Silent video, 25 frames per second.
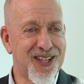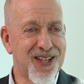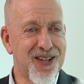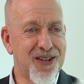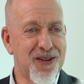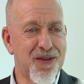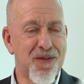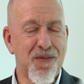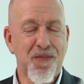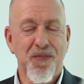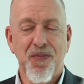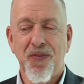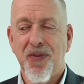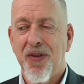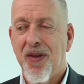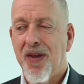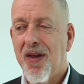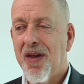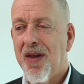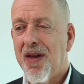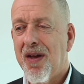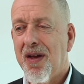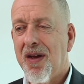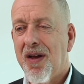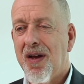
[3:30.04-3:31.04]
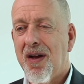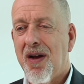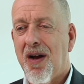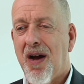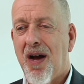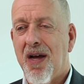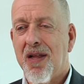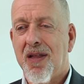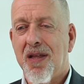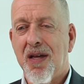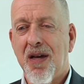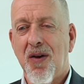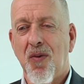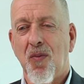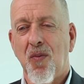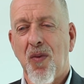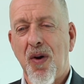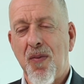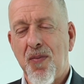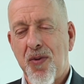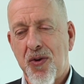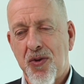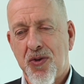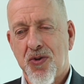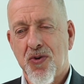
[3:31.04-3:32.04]
Yeah. I think
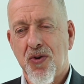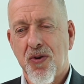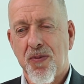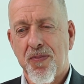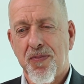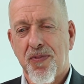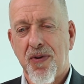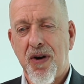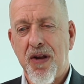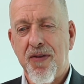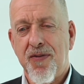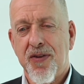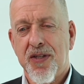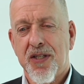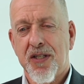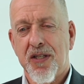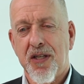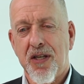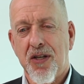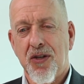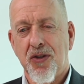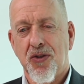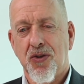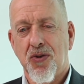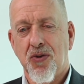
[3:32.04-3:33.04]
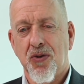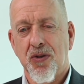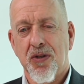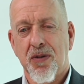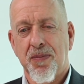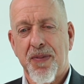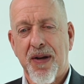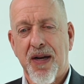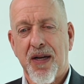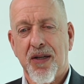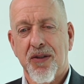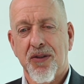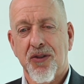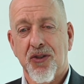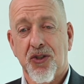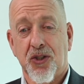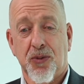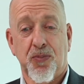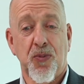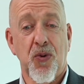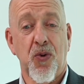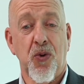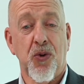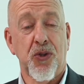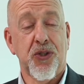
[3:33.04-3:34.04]
when we were talking previously, you talked about
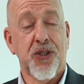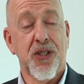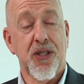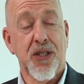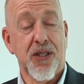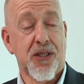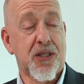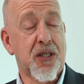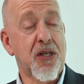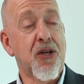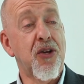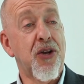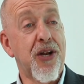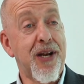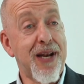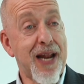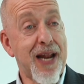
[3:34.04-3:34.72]
sport, and it's a good